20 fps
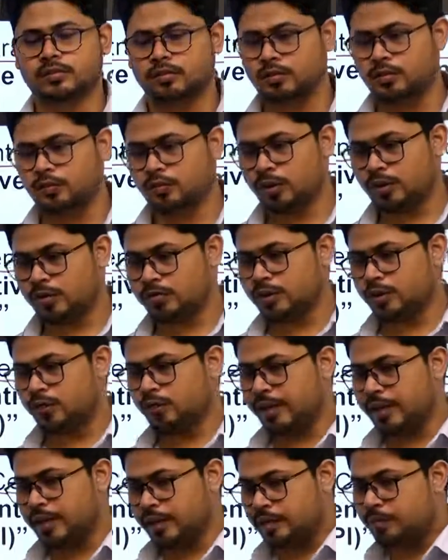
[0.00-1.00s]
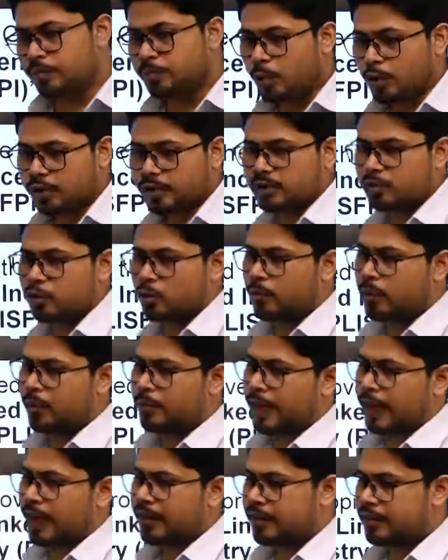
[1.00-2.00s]
one of the very important global
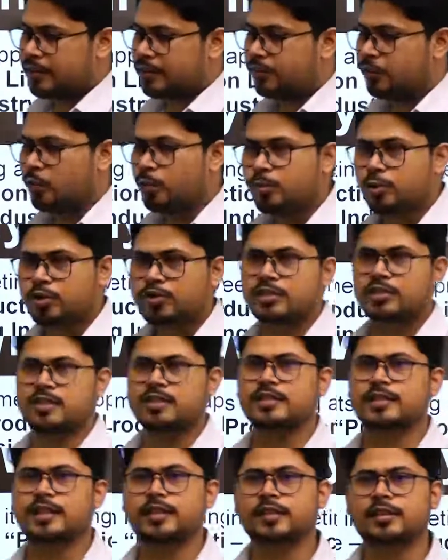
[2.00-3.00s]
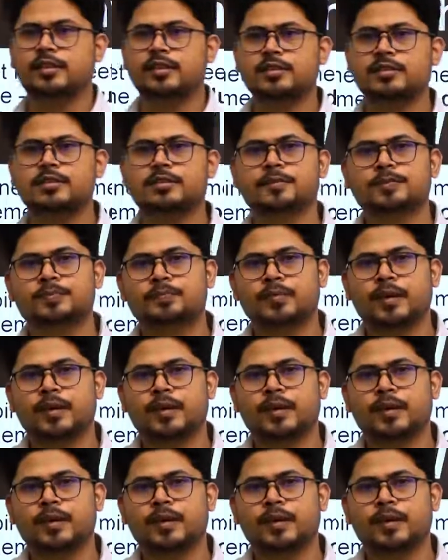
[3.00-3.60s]
brand in the food processing sector is